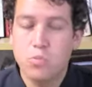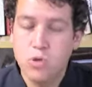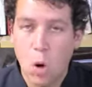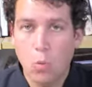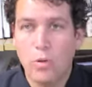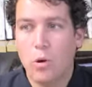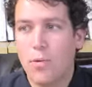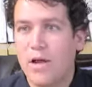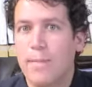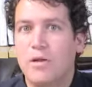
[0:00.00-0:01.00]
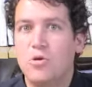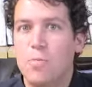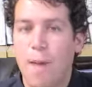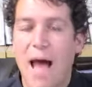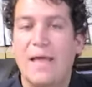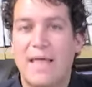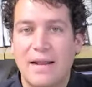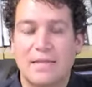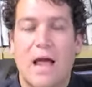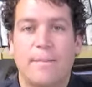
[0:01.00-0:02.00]
don't we don't recommend you buy
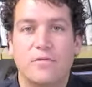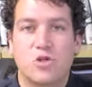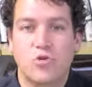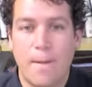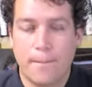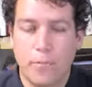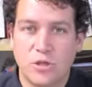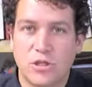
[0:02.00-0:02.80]
that type of shrimp, which